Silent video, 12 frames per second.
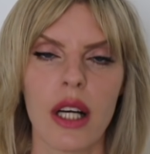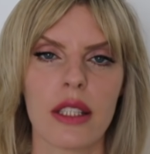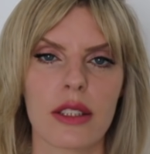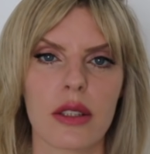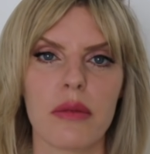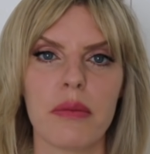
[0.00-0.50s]

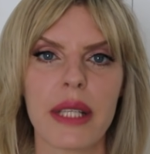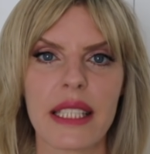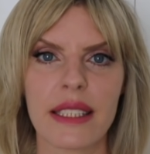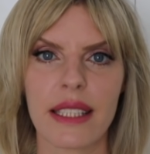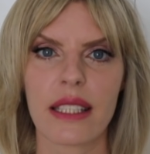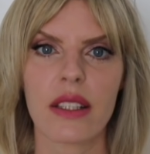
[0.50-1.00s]
So
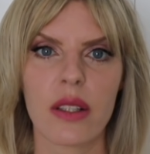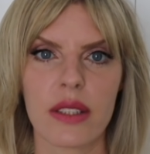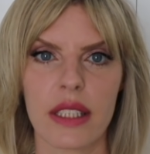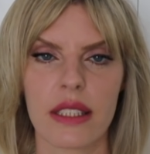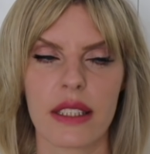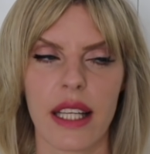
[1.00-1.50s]
mixed
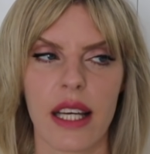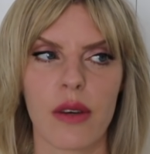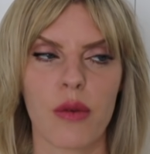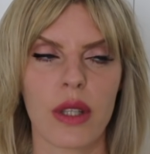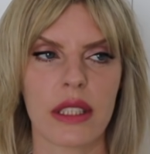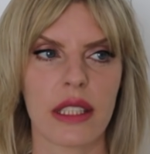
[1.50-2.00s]
signals is like
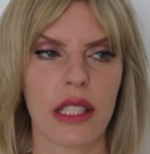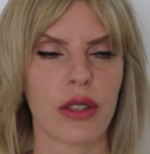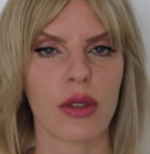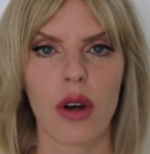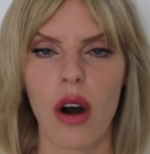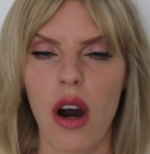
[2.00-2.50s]
one day
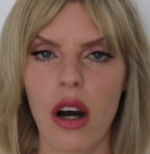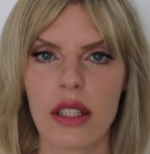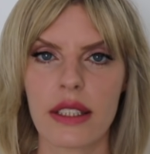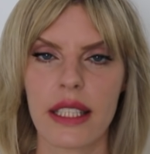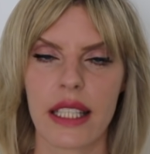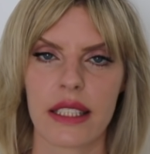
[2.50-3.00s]
you're
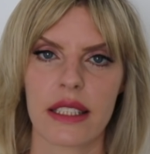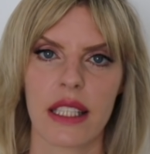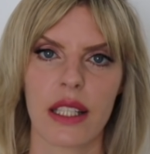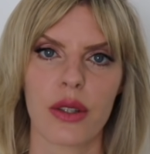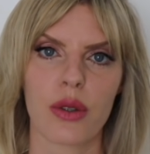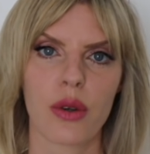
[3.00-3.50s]
hot, next
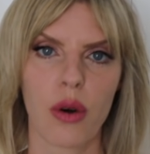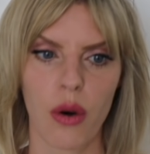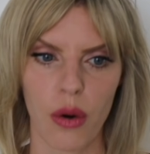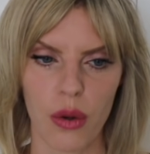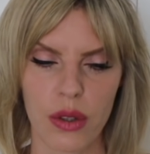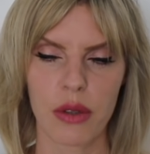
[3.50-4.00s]
day you're cold.